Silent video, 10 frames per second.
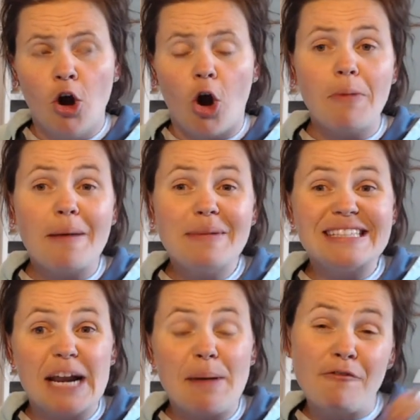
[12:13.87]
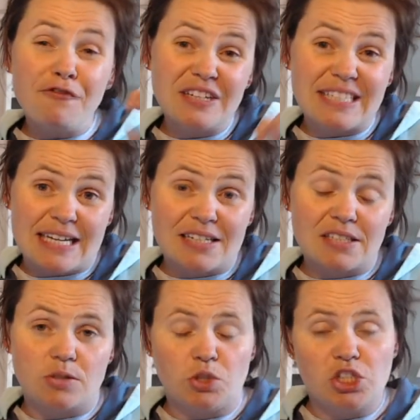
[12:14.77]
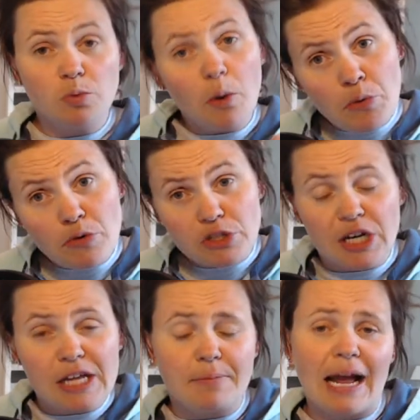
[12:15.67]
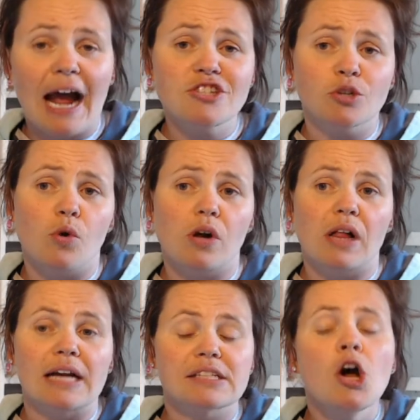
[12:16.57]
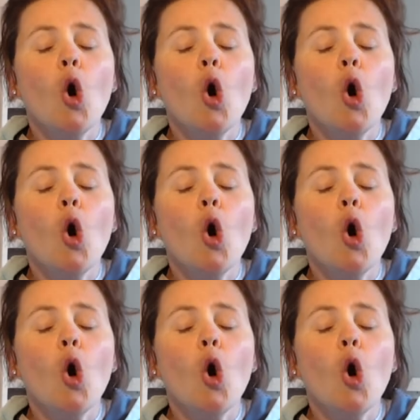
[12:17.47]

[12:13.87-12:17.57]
Or maybe it's not about physics, which is what we were studying in my high school class.